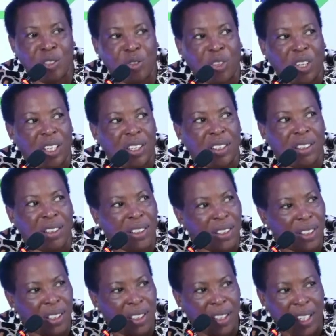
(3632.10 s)
you are
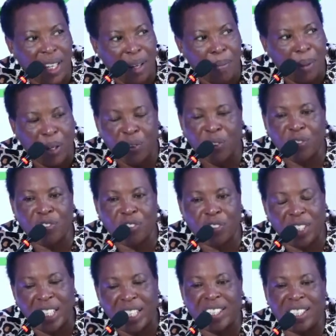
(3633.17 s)
near Bank of
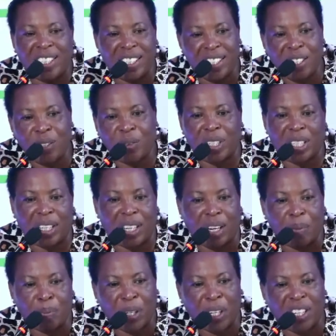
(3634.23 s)
Uganda, anywhere,
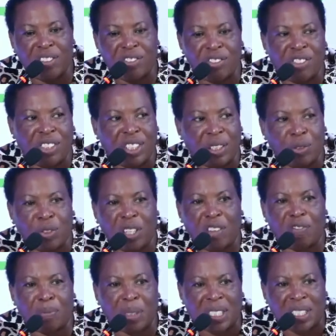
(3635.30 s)
up country, we
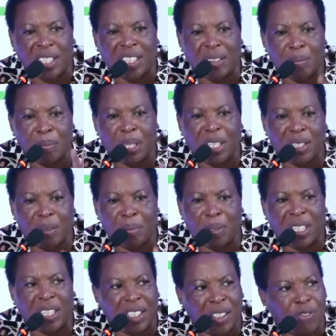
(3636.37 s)
have Masaka, Mbari,
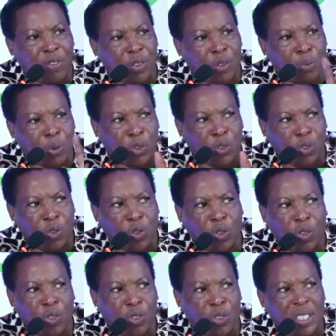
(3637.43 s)
Mbarara, Fort Portal, all
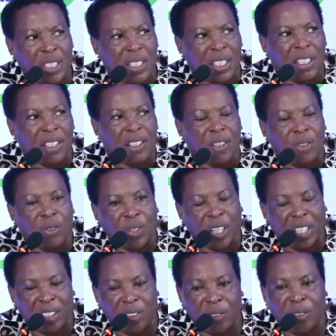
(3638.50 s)
those, you
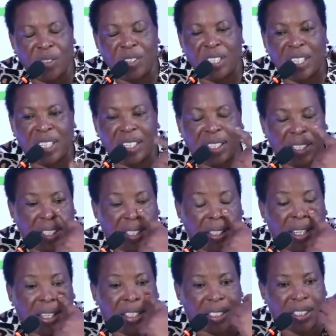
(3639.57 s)
can go there and
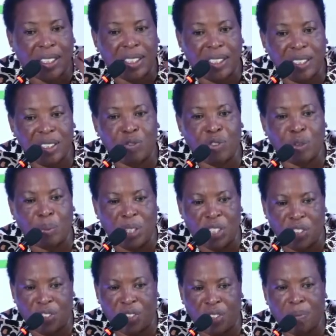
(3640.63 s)
ask, get
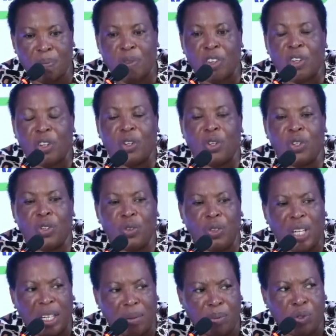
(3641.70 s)
information. Or you
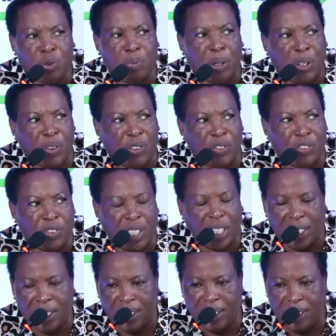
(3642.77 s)
come to Bank of
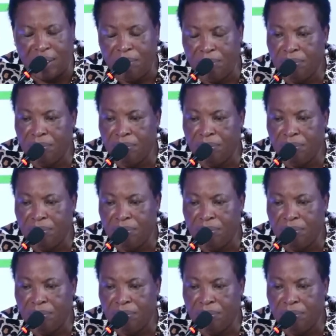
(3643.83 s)
Uganda,